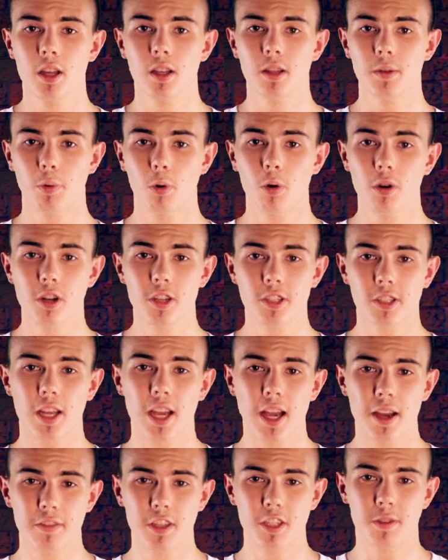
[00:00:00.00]
The point is to
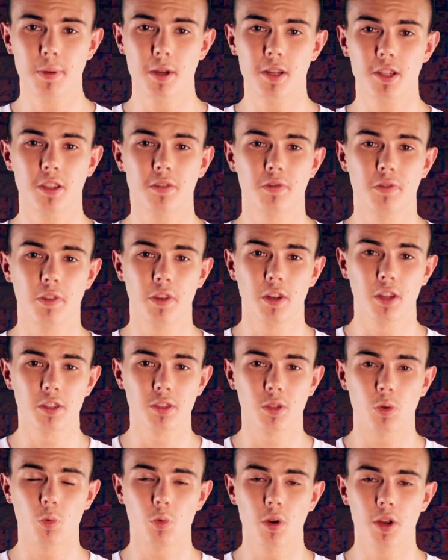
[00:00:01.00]
have these pages
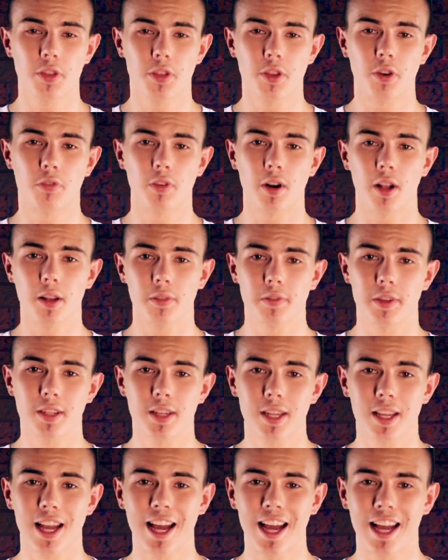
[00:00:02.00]
filled with
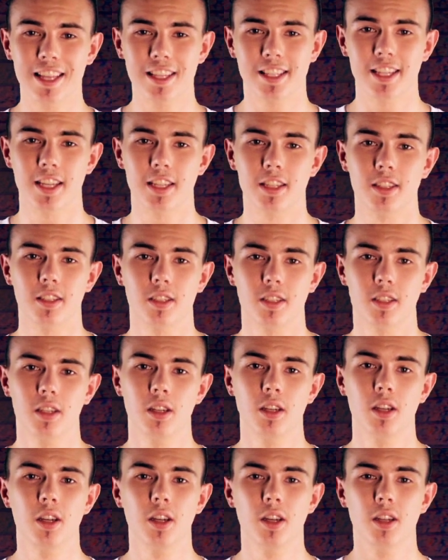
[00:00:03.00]
relevant content.
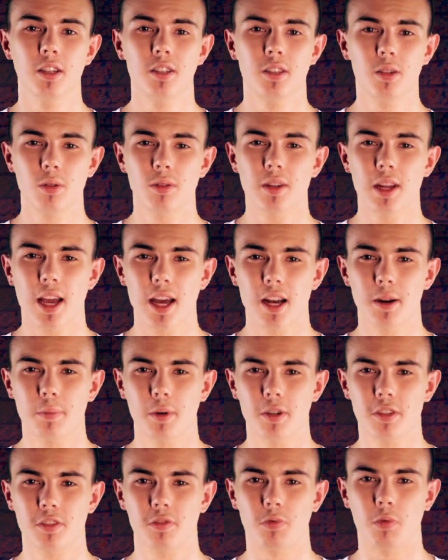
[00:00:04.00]
Don't add a
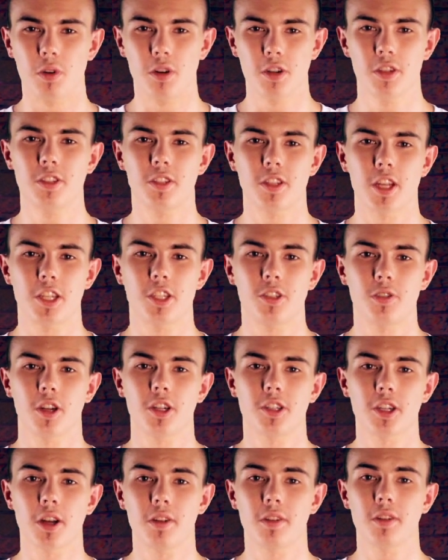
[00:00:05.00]
bunch of words that
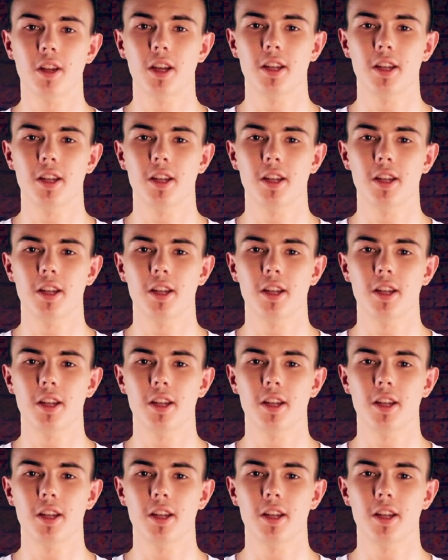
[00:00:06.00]
stretch out an